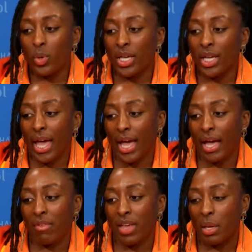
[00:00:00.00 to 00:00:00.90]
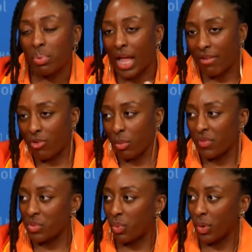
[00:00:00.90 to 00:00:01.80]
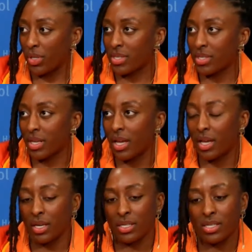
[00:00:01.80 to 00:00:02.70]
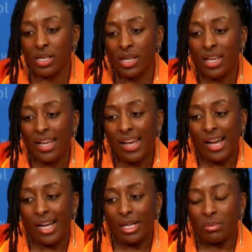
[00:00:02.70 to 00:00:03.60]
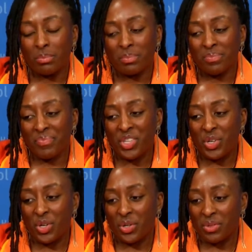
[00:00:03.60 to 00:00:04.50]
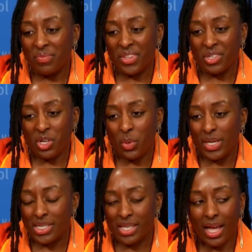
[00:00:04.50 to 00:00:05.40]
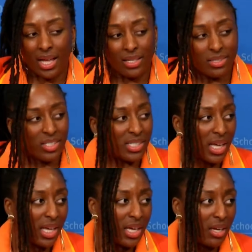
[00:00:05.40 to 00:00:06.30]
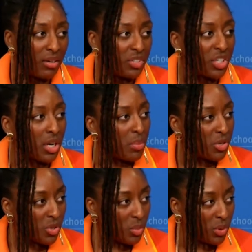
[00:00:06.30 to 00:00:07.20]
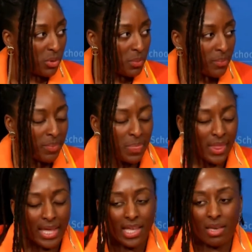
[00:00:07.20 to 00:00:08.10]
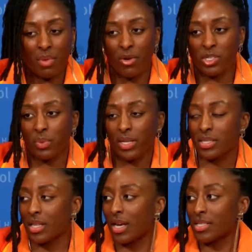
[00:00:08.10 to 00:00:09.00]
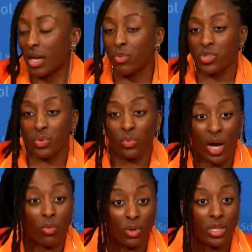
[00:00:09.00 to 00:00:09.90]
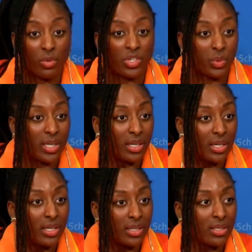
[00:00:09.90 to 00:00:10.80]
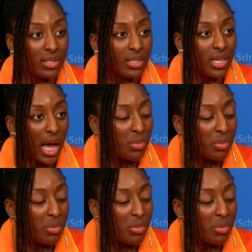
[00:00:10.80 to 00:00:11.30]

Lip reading: We have a platform of sports, and there's always that saying of shut up and dribble. And my response to that is, I really wish we could. Mm-hmm. Mm-hmm.